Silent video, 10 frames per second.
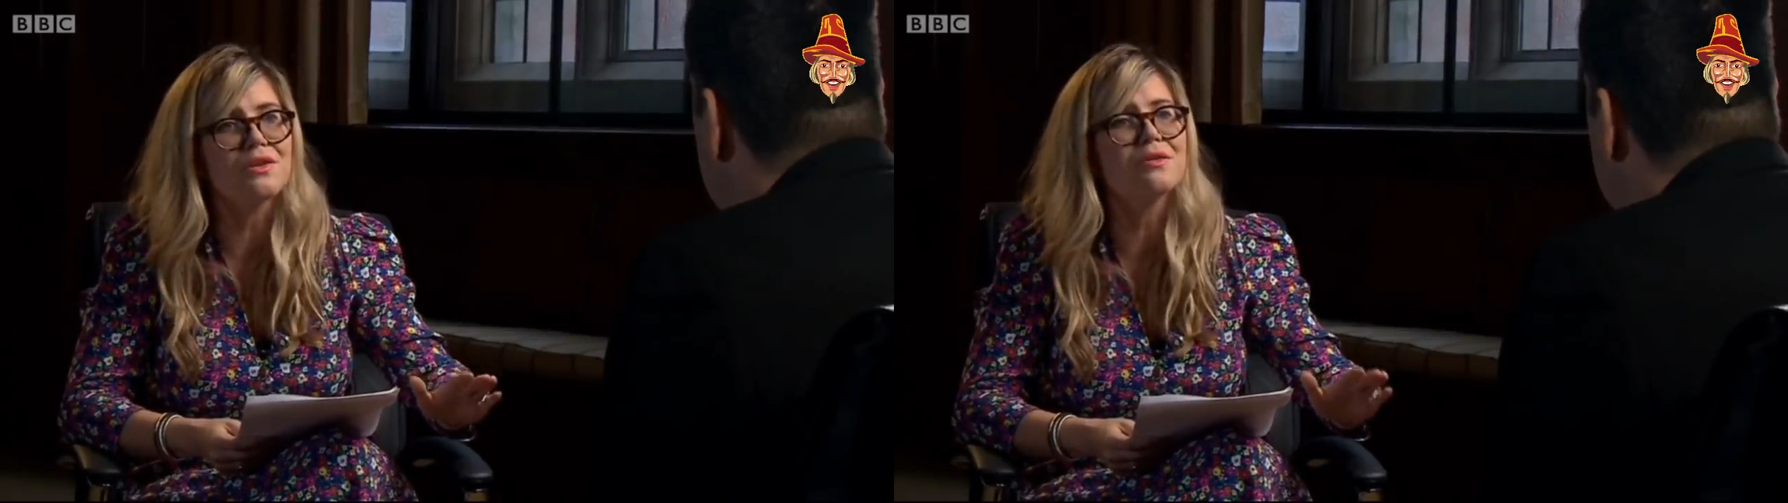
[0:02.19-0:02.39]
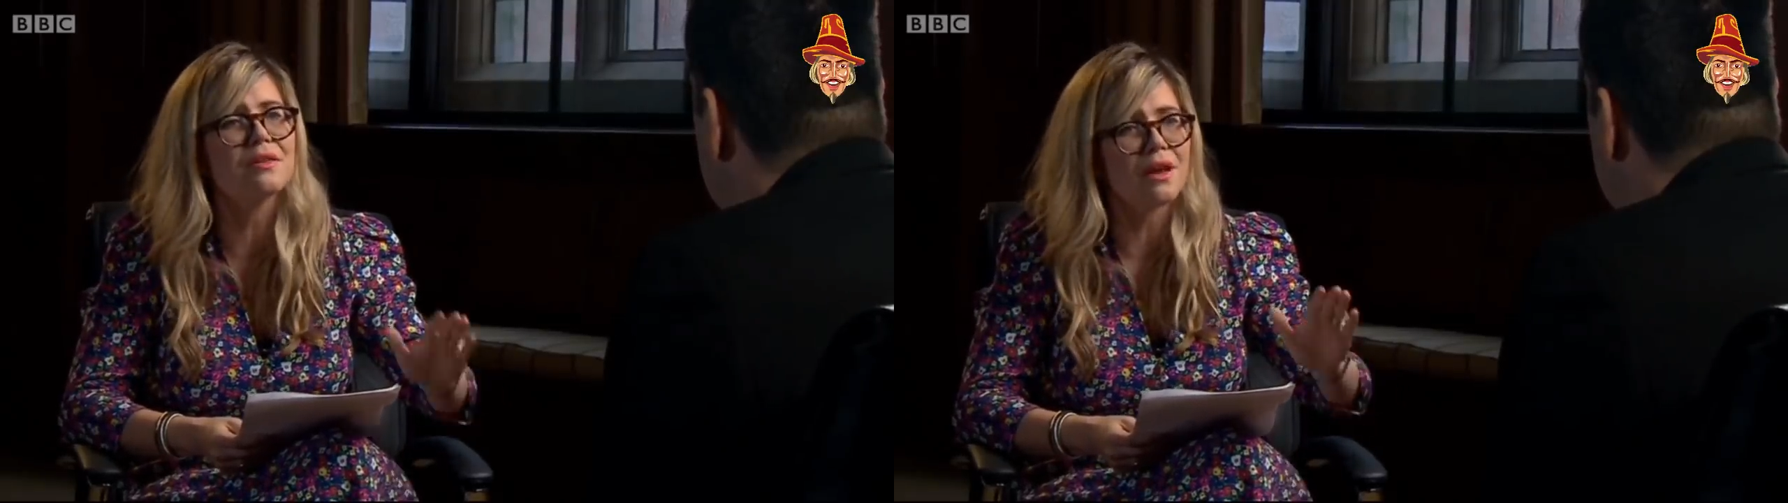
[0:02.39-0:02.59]

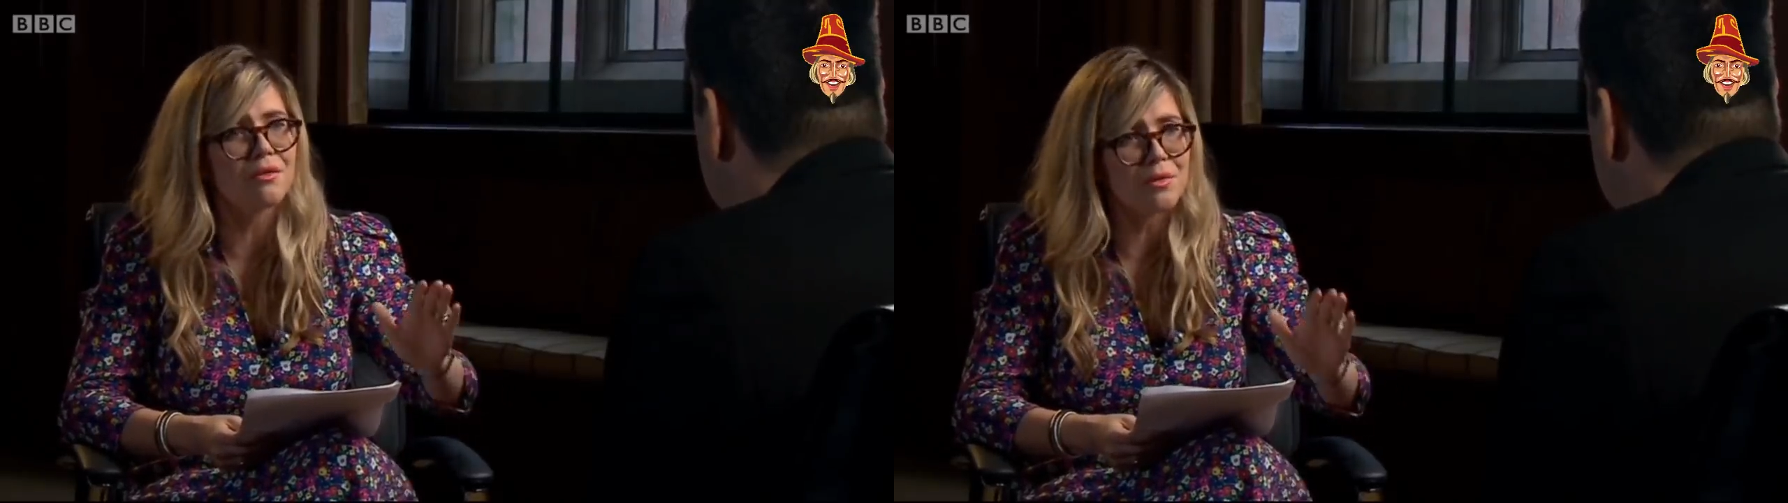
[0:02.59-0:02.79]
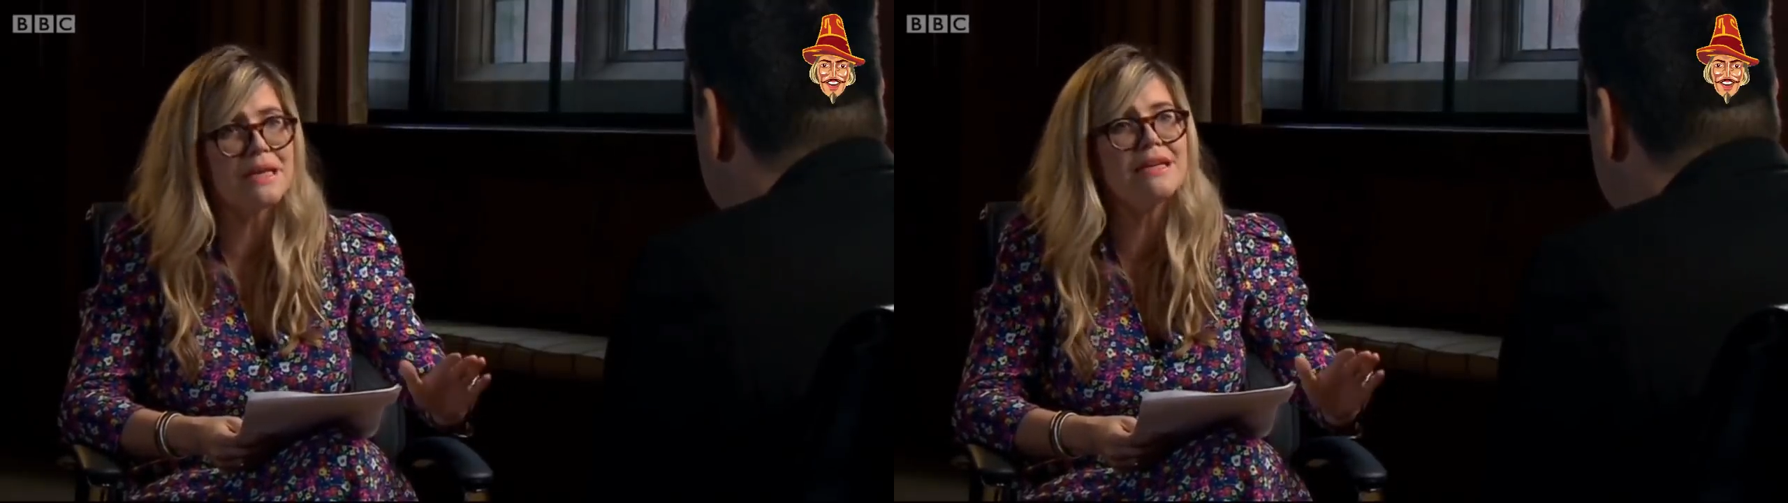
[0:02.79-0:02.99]
you said that
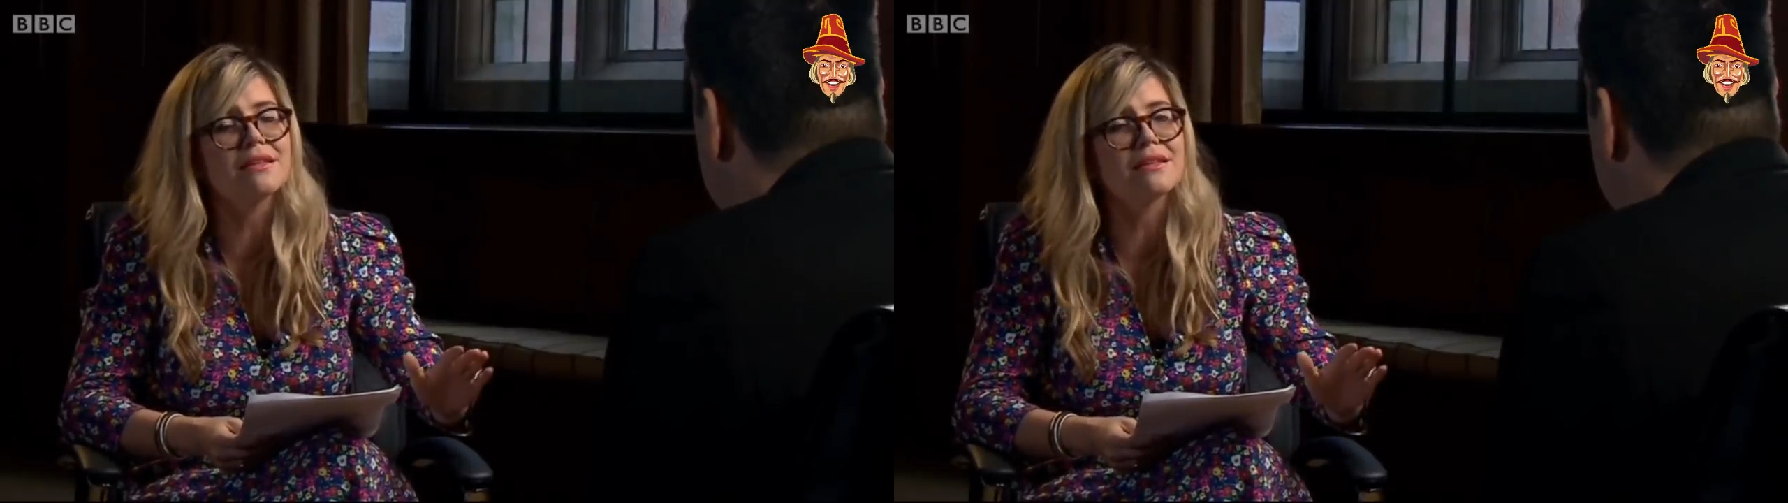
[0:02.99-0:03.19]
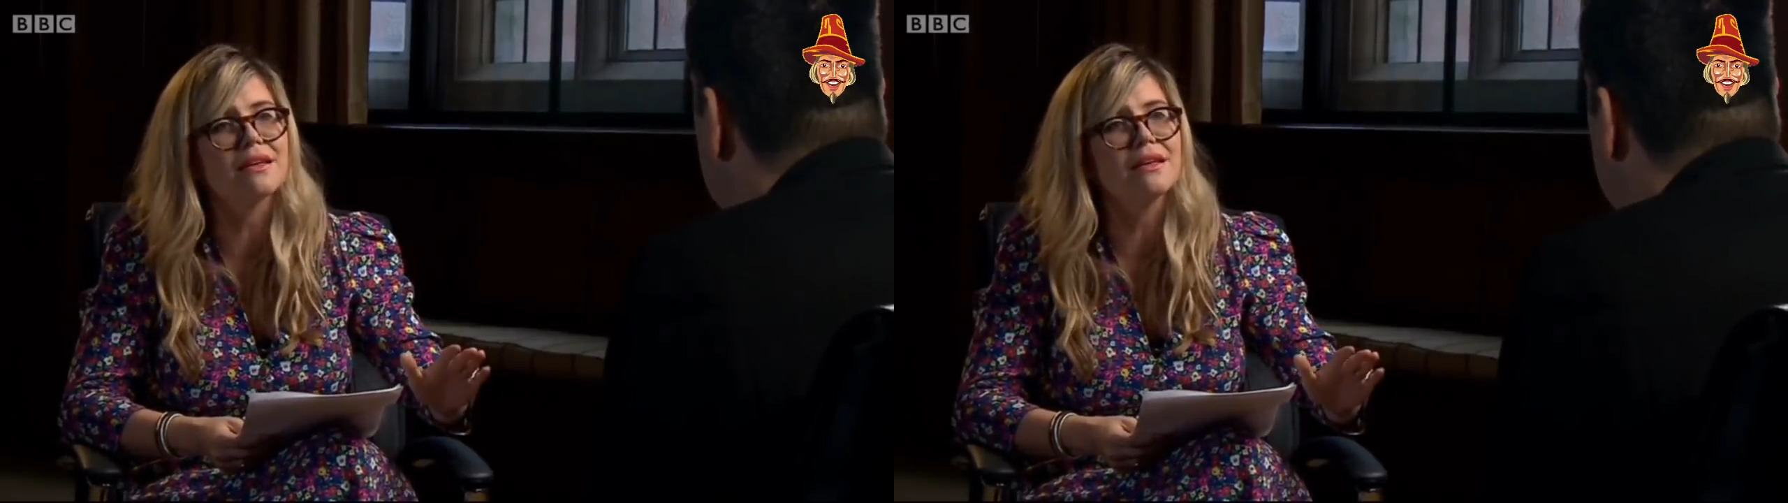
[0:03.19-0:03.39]

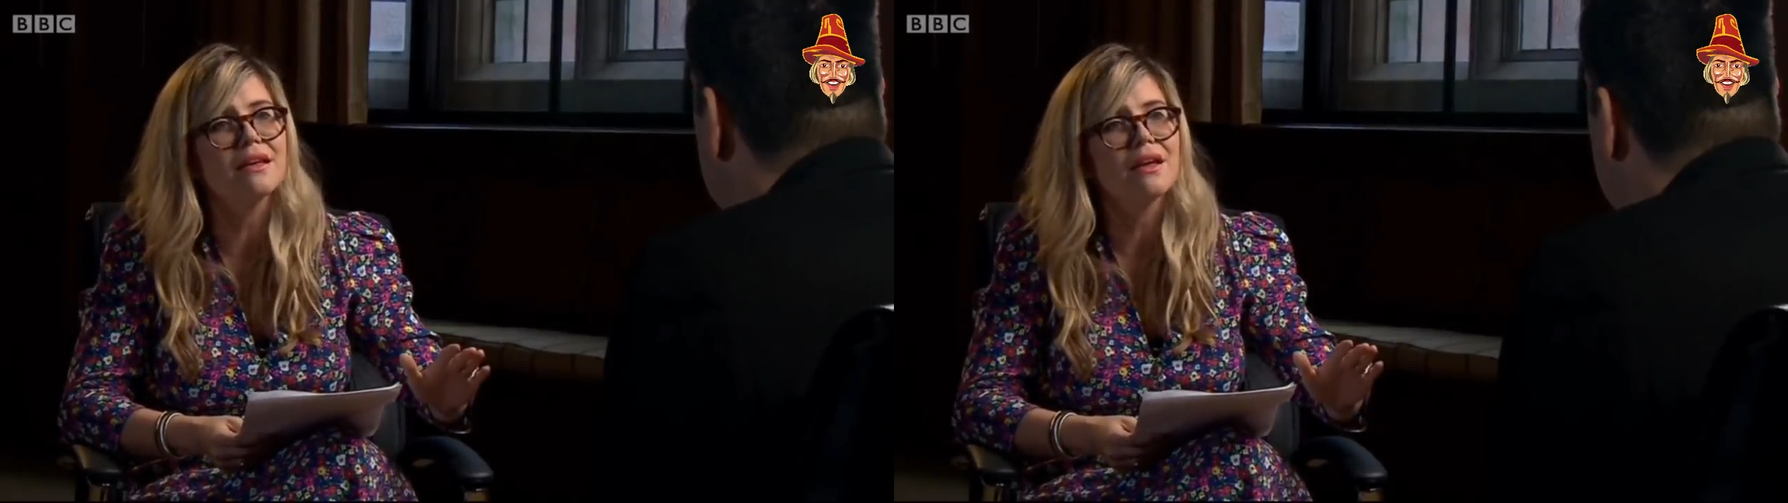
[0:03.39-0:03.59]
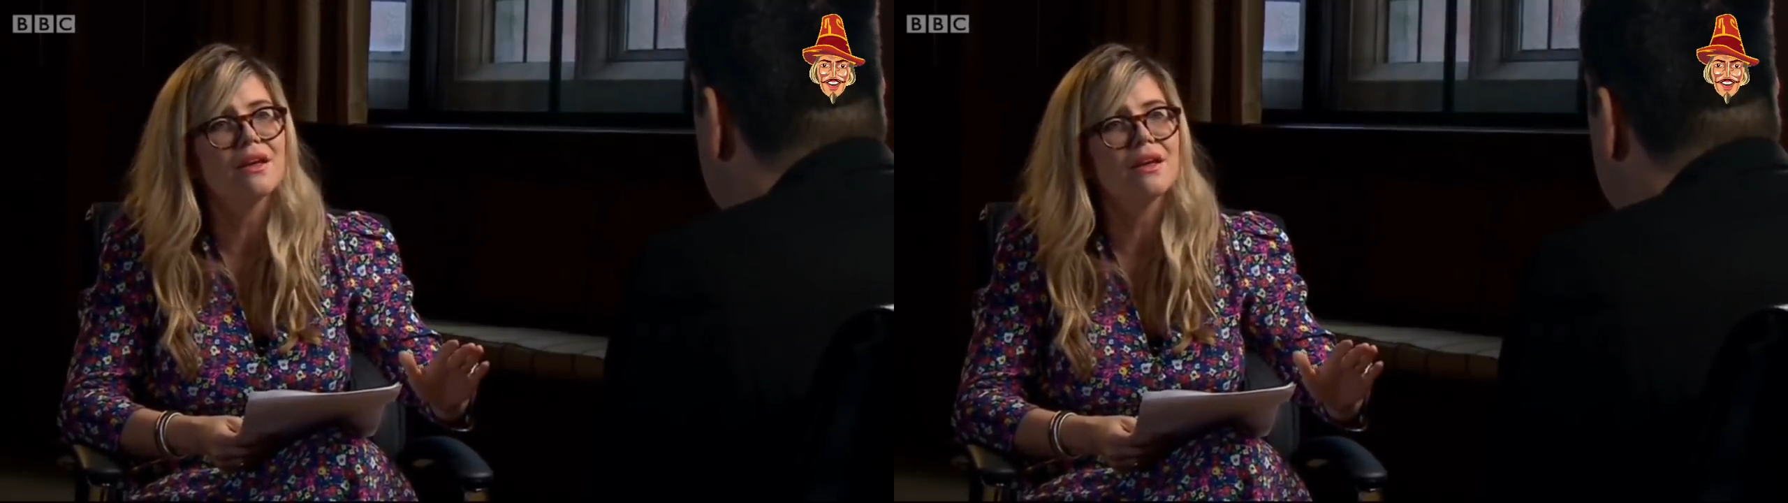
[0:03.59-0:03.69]
repeatedly,